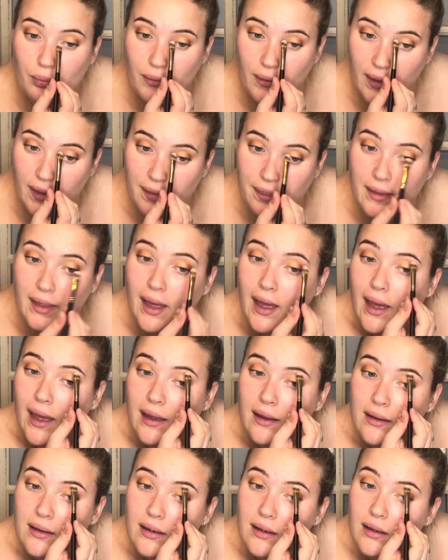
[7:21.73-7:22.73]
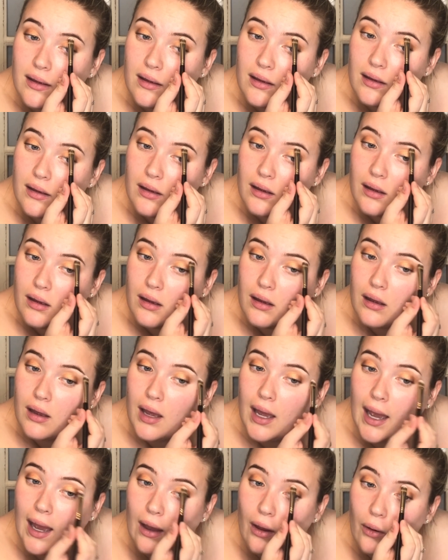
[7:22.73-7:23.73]
blend that
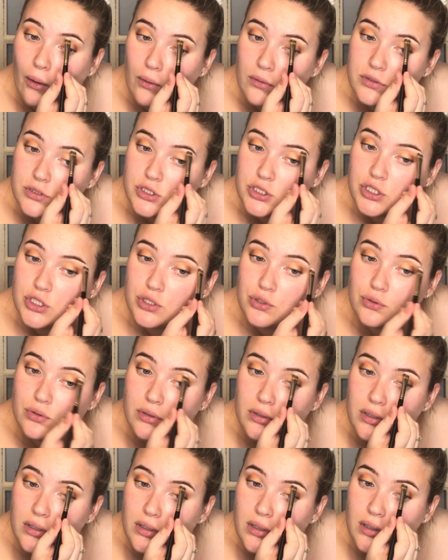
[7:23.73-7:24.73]
out too,